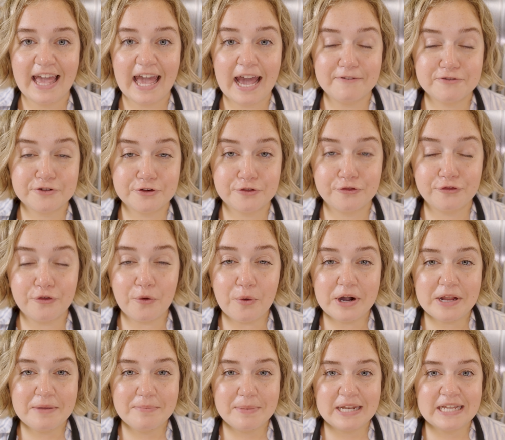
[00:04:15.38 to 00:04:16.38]
After
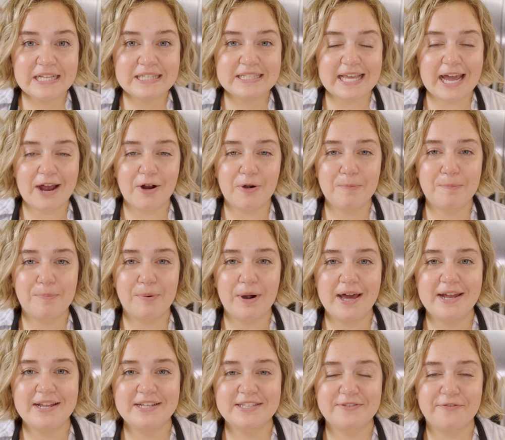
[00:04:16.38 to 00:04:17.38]
40 minutes, our
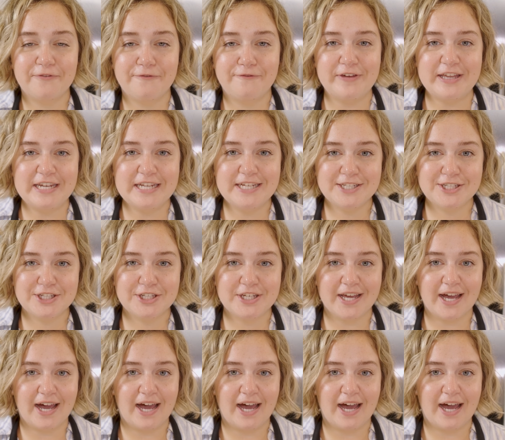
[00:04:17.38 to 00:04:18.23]
bread is finished.